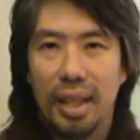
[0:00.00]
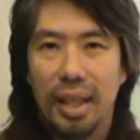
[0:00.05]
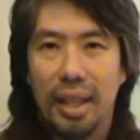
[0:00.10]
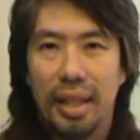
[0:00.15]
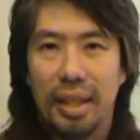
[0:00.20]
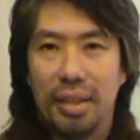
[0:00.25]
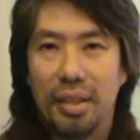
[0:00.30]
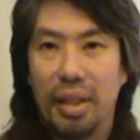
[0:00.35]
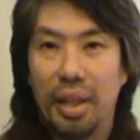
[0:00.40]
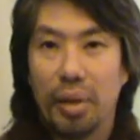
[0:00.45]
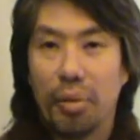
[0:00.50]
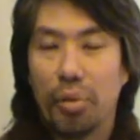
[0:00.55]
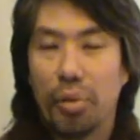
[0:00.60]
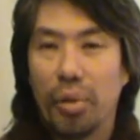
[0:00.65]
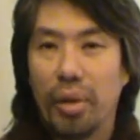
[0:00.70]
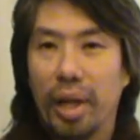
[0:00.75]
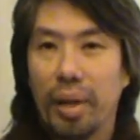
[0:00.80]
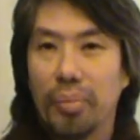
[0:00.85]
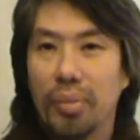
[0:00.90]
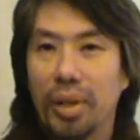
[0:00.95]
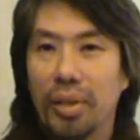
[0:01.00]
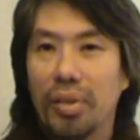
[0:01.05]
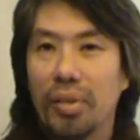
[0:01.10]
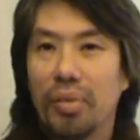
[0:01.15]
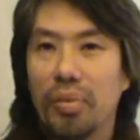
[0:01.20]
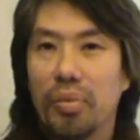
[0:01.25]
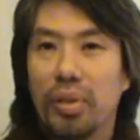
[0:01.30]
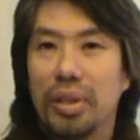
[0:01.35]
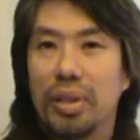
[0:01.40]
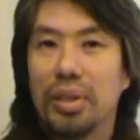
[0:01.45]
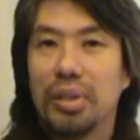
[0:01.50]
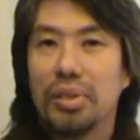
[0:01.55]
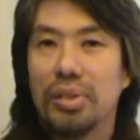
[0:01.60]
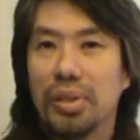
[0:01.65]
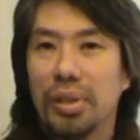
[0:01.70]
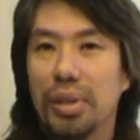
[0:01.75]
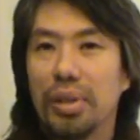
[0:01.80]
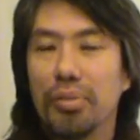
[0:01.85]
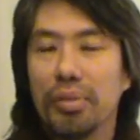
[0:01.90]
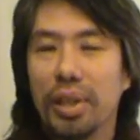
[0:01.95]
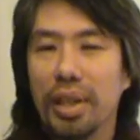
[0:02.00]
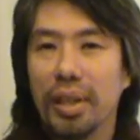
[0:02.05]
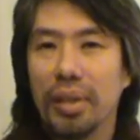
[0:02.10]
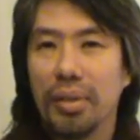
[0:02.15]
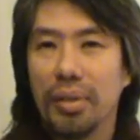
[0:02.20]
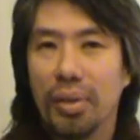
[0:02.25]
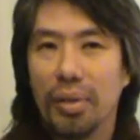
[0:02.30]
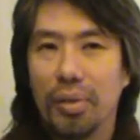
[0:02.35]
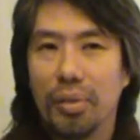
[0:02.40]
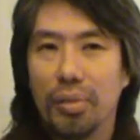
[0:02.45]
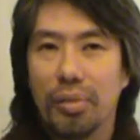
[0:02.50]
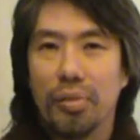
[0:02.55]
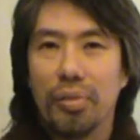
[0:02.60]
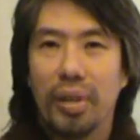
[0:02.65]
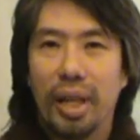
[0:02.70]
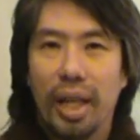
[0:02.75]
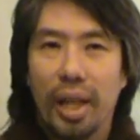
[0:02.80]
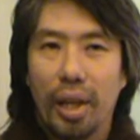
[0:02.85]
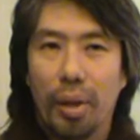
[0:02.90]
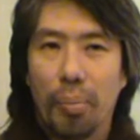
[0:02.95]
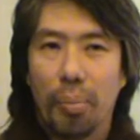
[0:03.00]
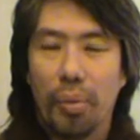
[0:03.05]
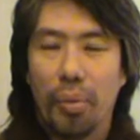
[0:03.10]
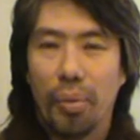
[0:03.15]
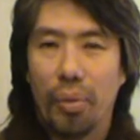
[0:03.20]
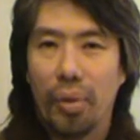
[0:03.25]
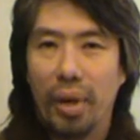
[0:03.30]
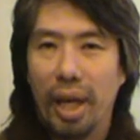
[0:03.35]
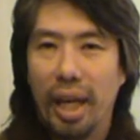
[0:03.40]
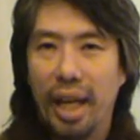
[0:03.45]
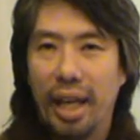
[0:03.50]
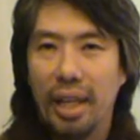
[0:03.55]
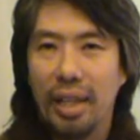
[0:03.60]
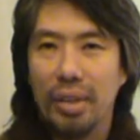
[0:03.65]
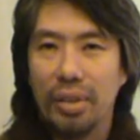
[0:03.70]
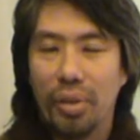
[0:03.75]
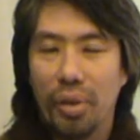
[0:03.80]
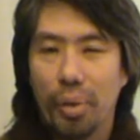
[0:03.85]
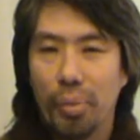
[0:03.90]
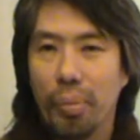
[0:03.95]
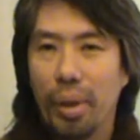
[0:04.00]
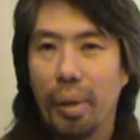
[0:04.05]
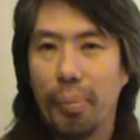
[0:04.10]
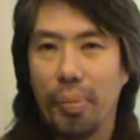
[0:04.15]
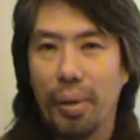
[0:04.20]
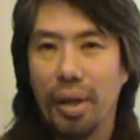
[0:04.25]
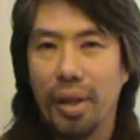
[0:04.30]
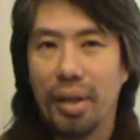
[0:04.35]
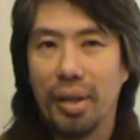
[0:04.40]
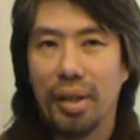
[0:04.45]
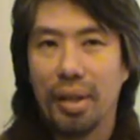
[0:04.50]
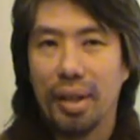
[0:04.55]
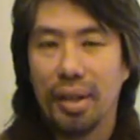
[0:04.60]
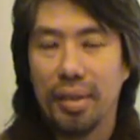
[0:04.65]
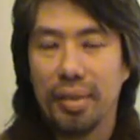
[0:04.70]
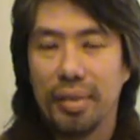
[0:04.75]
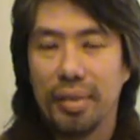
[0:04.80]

And therefore, I'm not very deserving of help or aid on my path